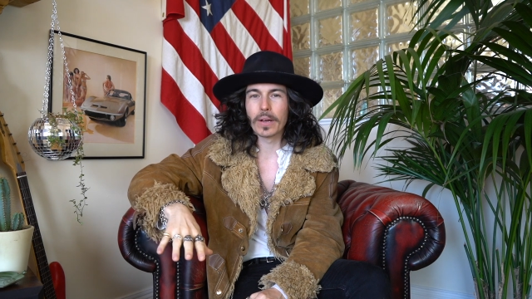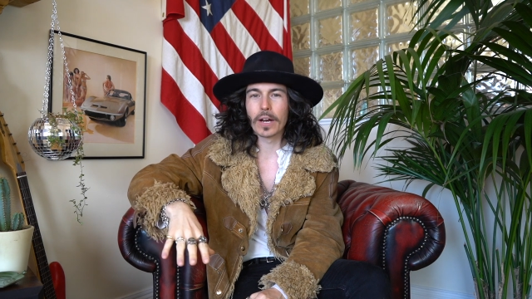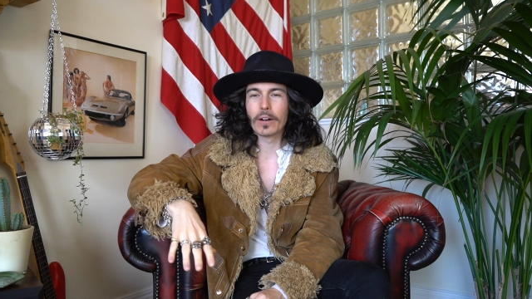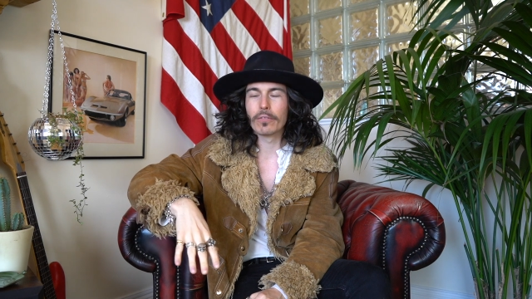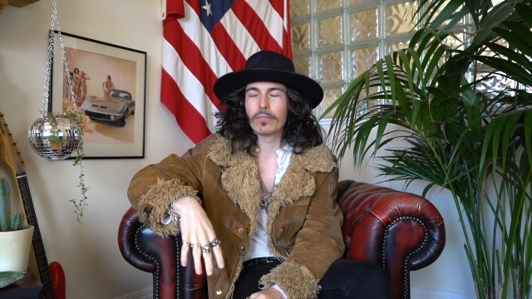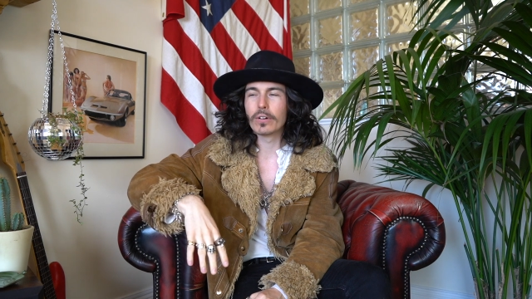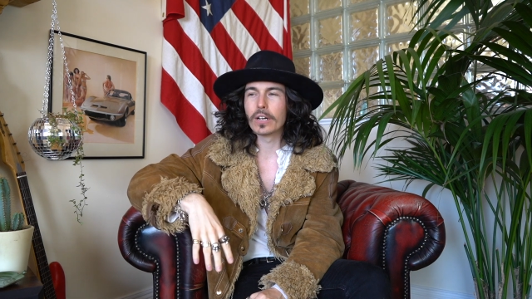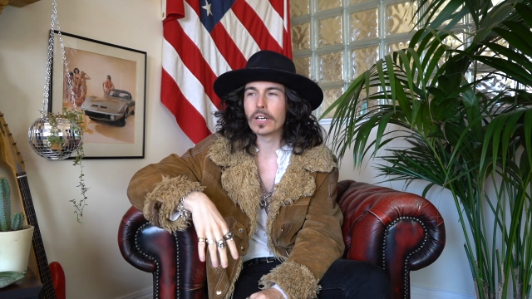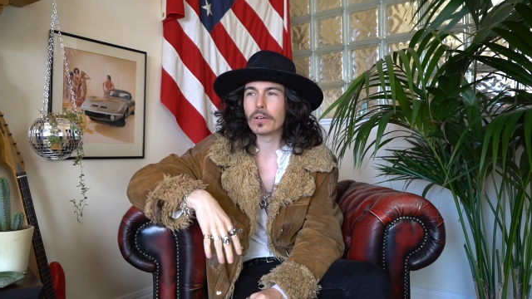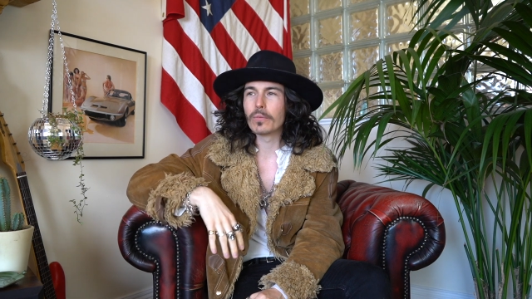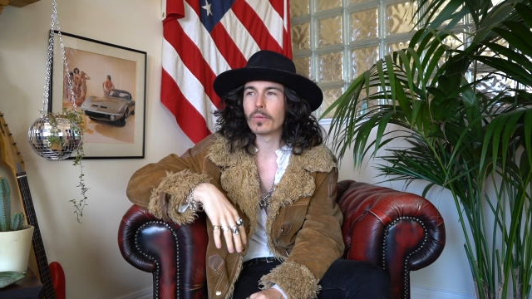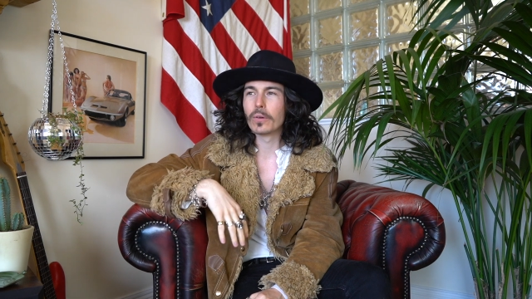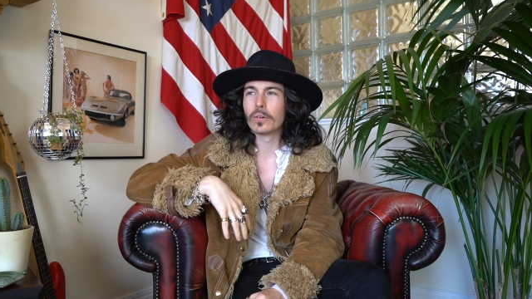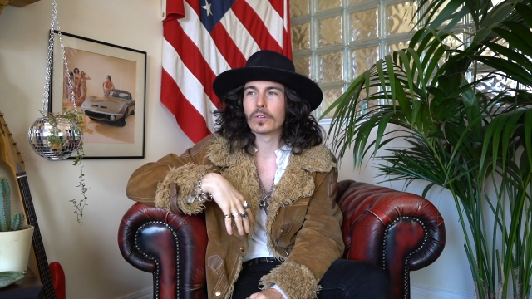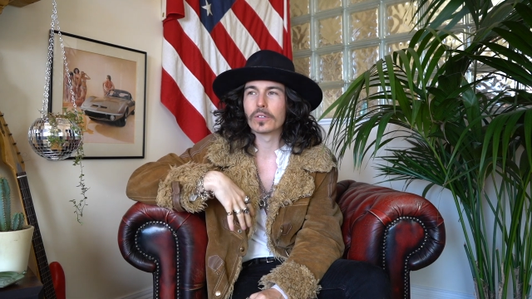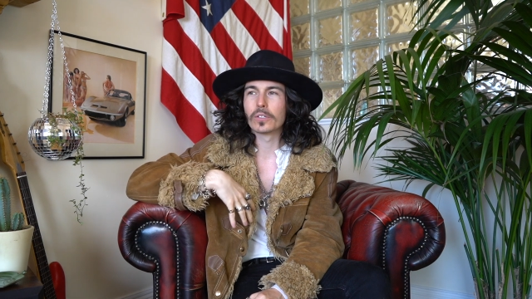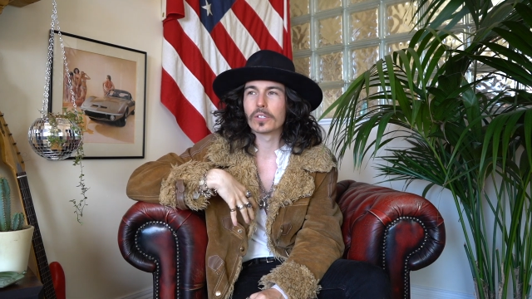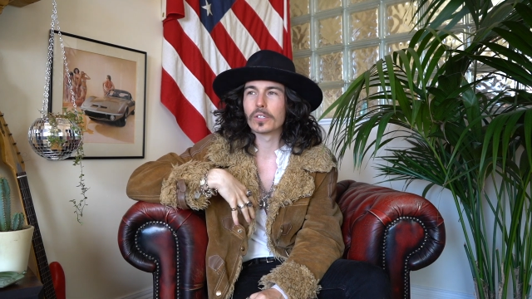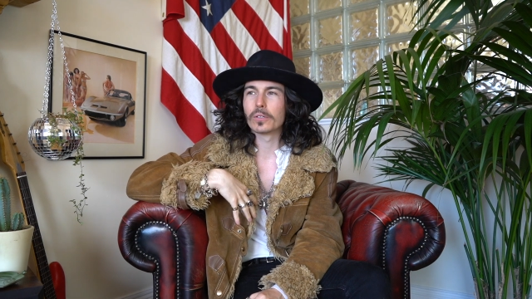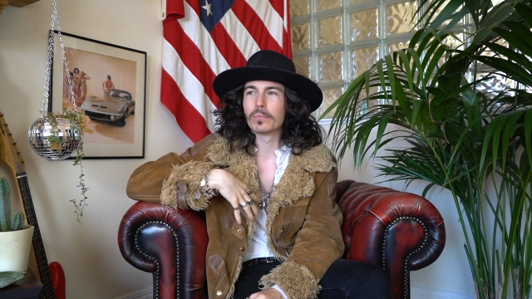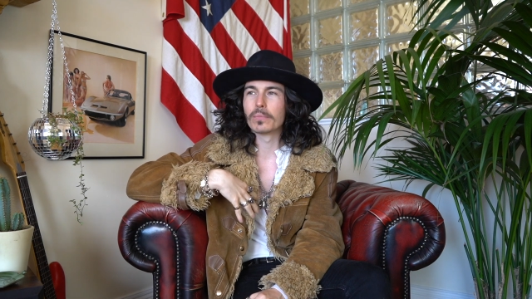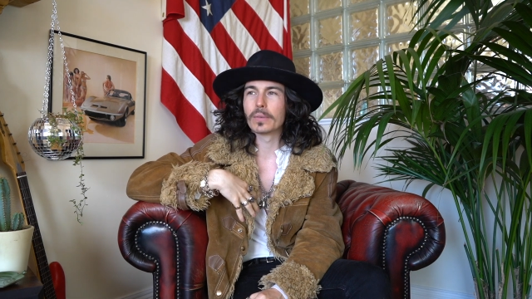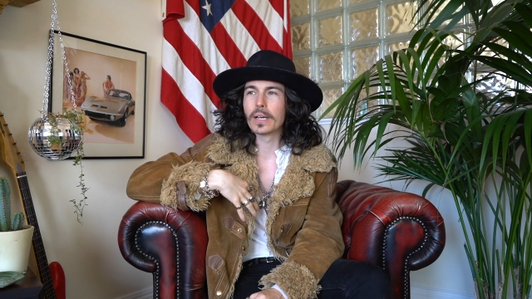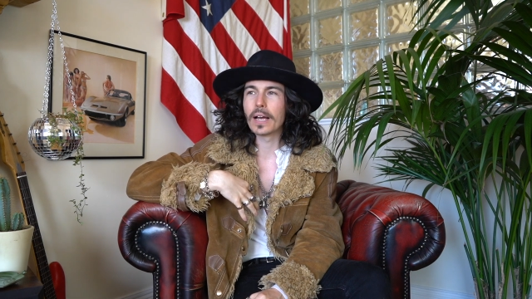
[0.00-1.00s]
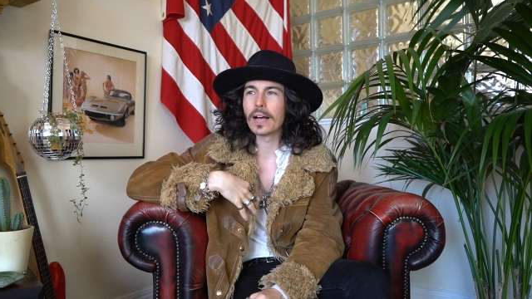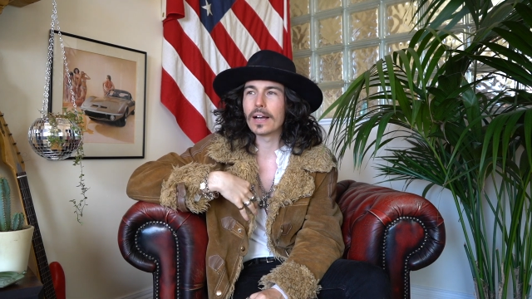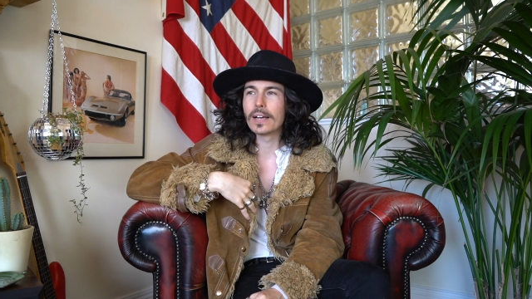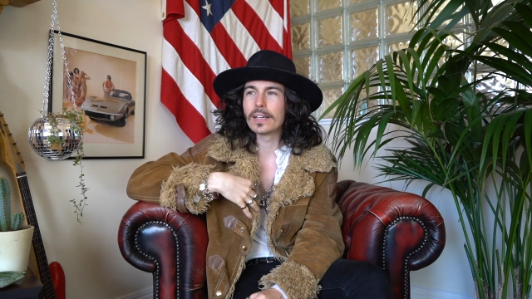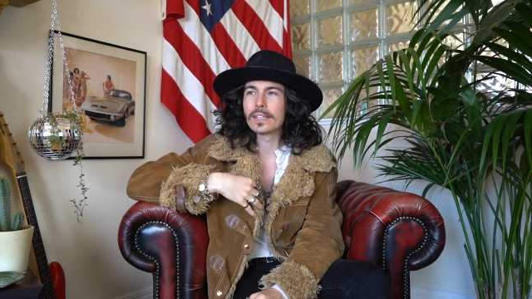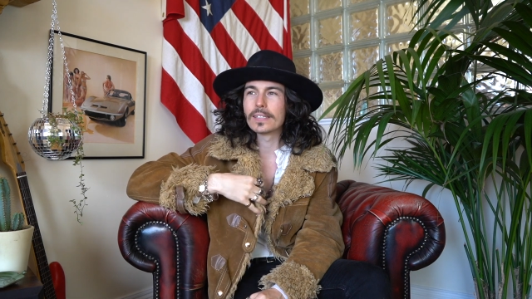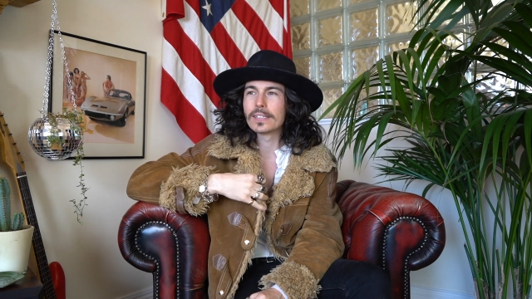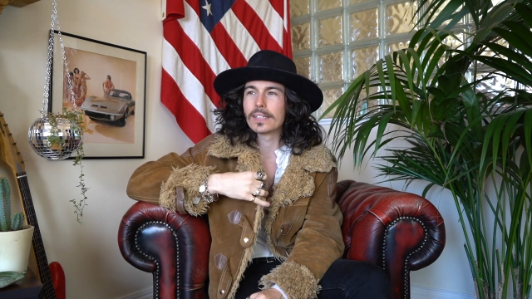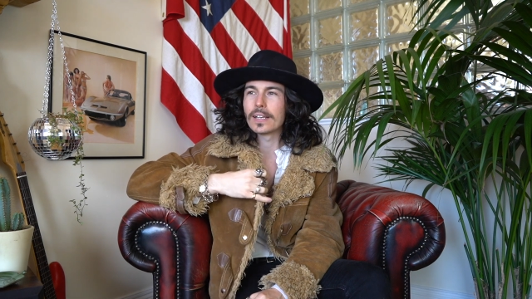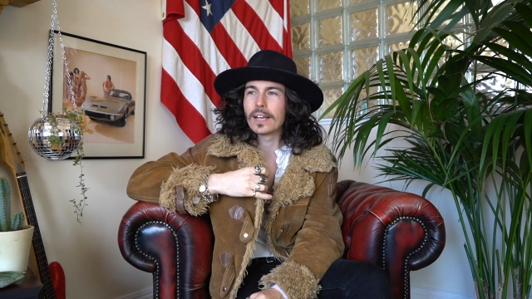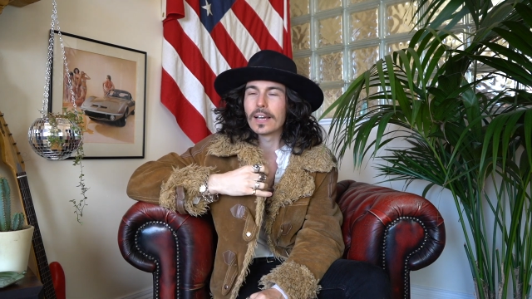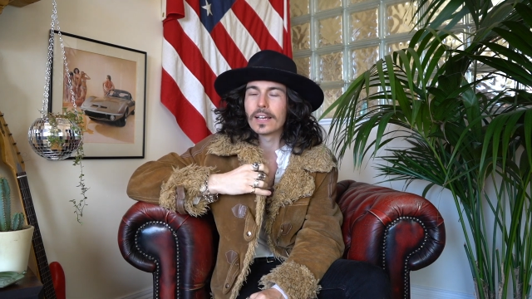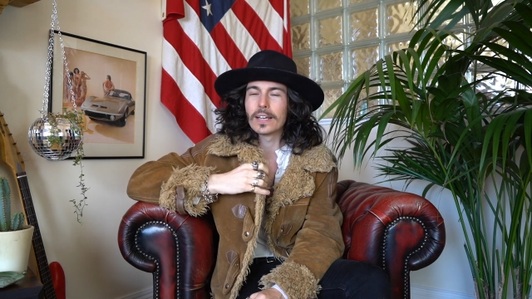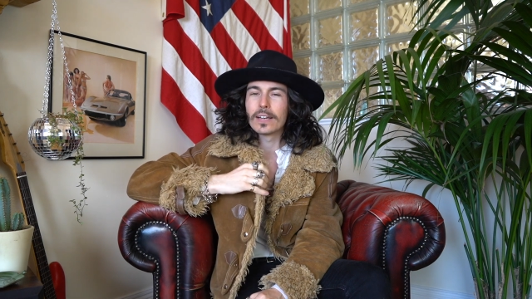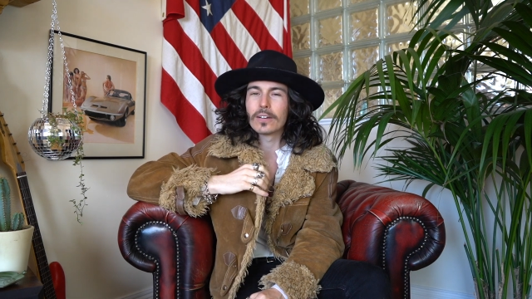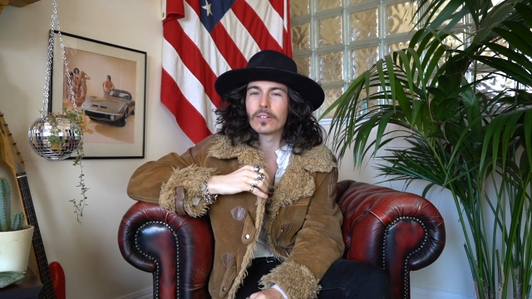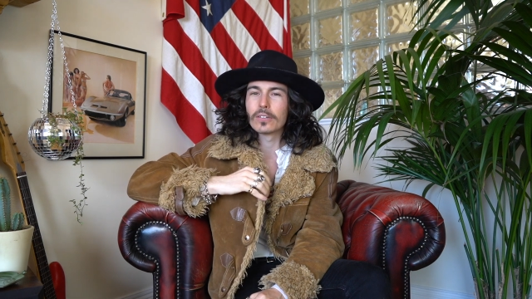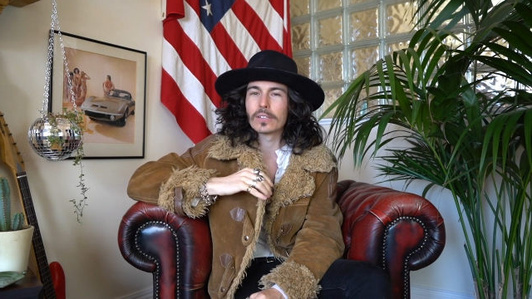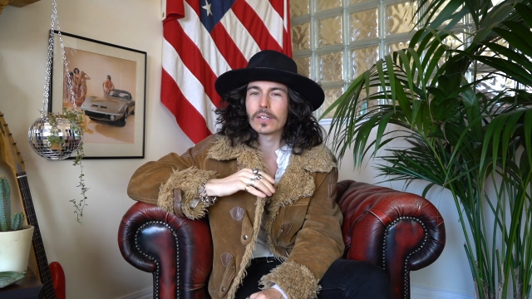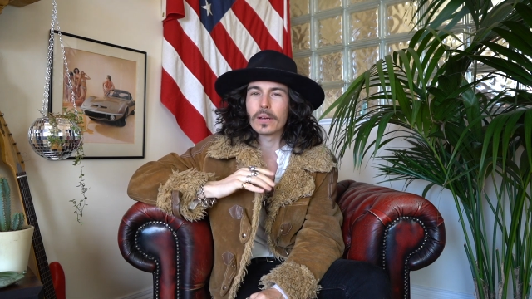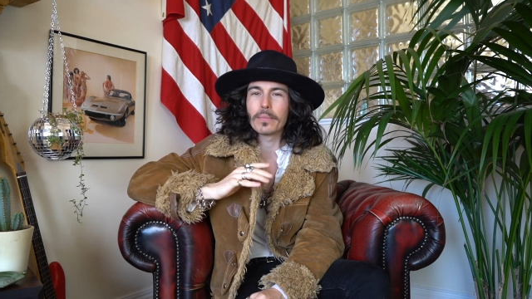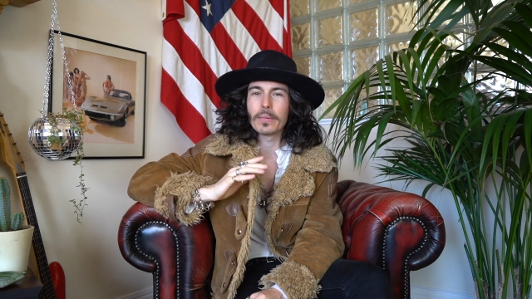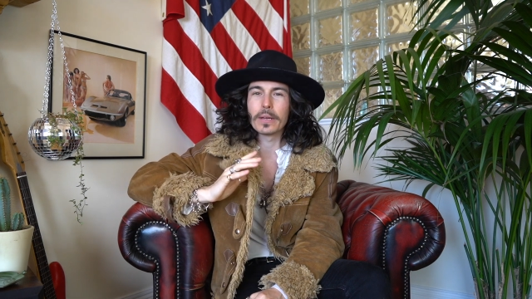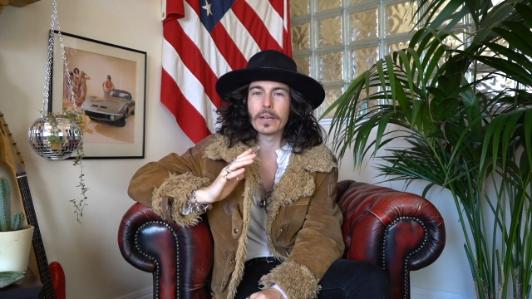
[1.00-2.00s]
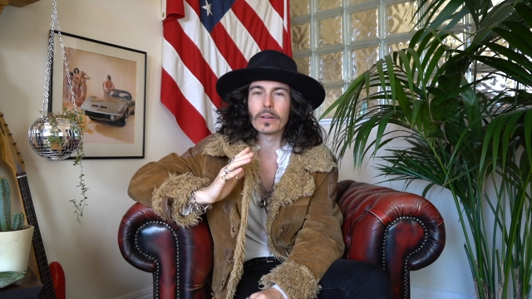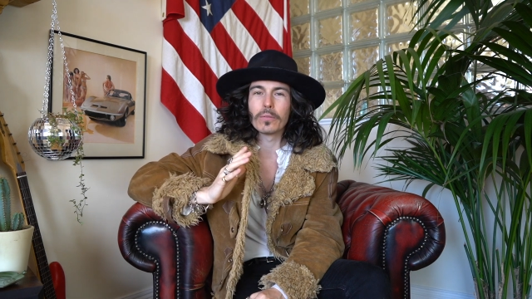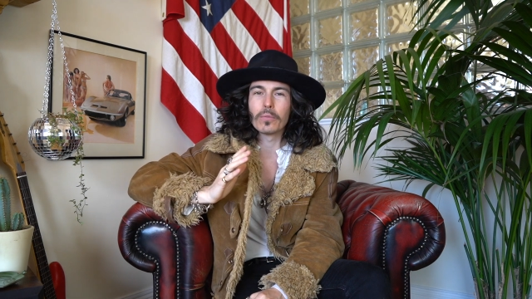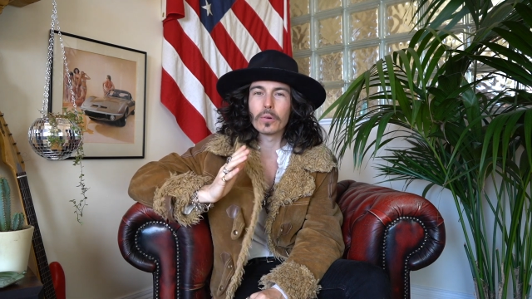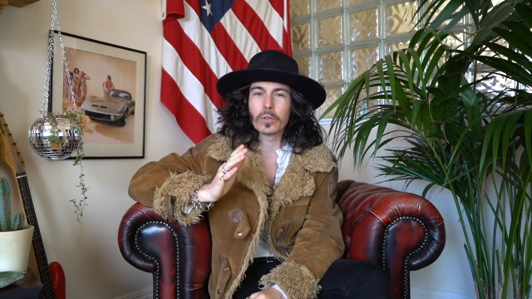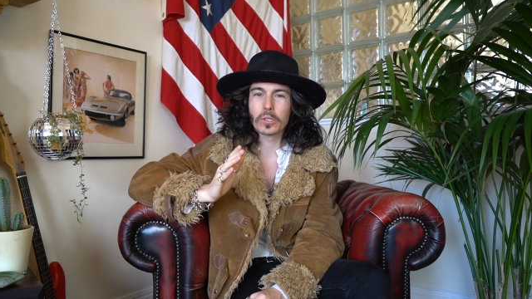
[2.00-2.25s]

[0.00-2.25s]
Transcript: I really want some guys, like, because I mean,